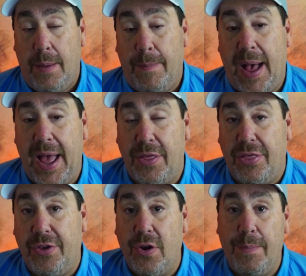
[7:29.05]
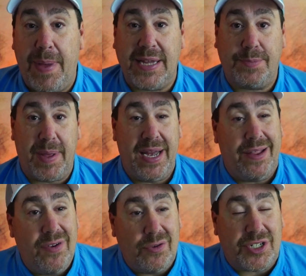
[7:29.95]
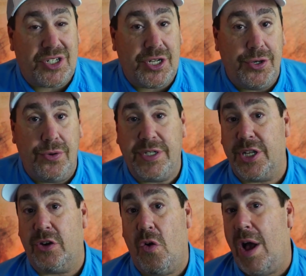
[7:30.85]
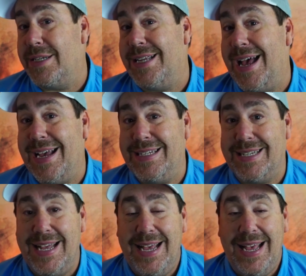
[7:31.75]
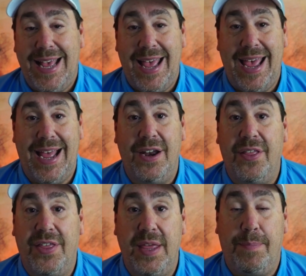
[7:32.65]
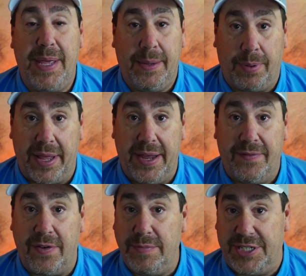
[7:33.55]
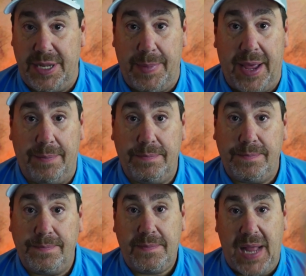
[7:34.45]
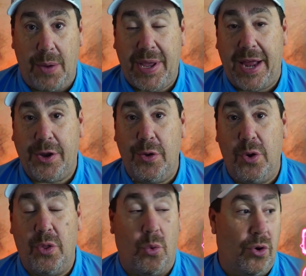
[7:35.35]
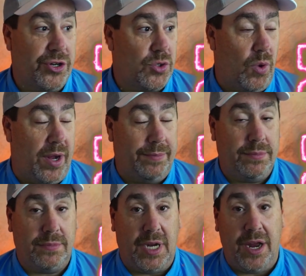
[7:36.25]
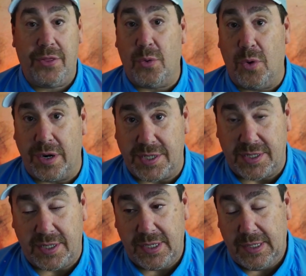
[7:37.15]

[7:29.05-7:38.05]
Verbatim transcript: my third best bait, even though it's two, is the Cross Eyes and the Big Blade from Z-Man. Now we got to go to the worst one. Another worst.